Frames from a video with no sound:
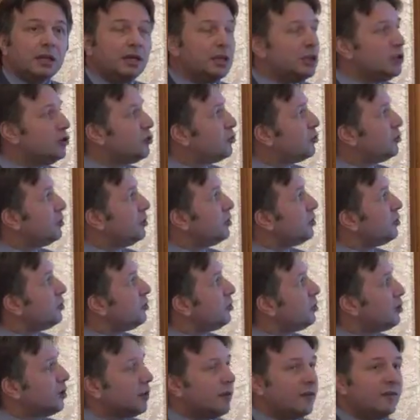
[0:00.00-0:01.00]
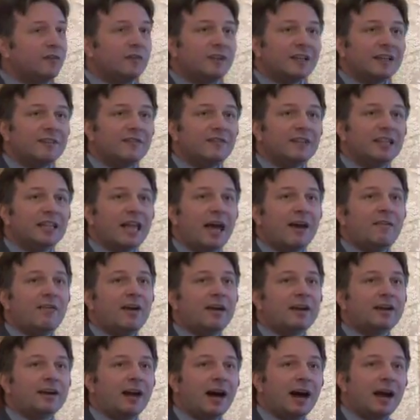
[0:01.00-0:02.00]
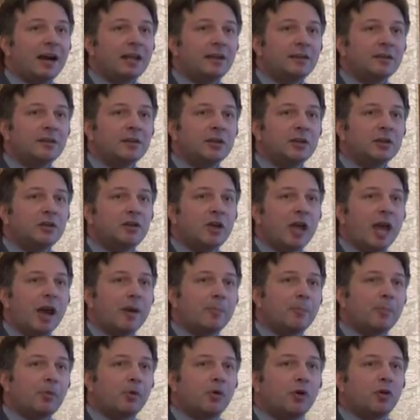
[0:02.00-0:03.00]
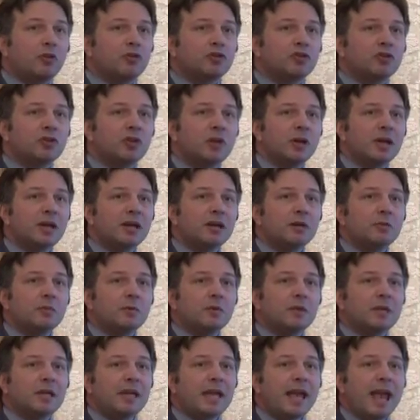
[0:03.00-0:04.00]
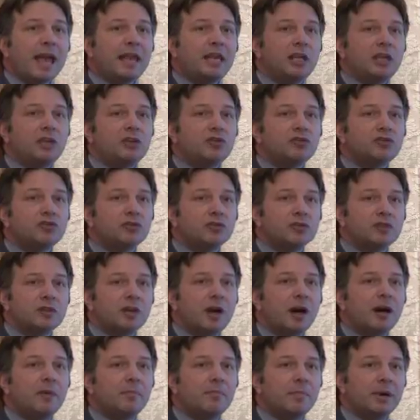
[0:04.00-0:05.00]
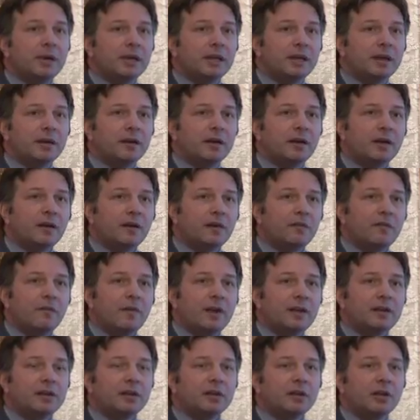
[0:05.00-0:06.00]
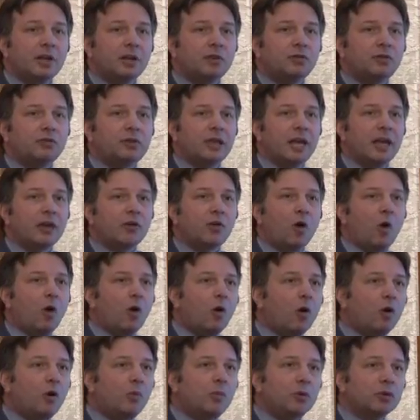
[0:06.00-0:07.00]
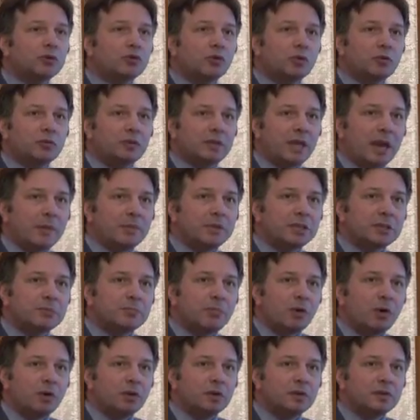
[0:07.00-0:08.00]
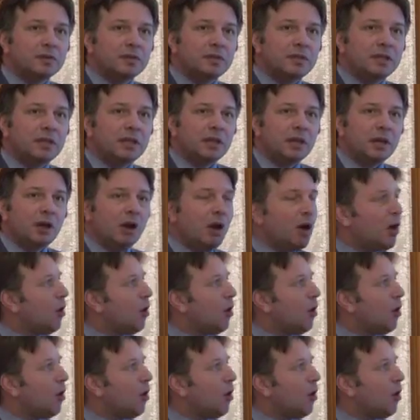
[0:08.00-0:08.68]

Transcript: insurer will have a right to approach any insurance company, whether to their own motor own damage policy,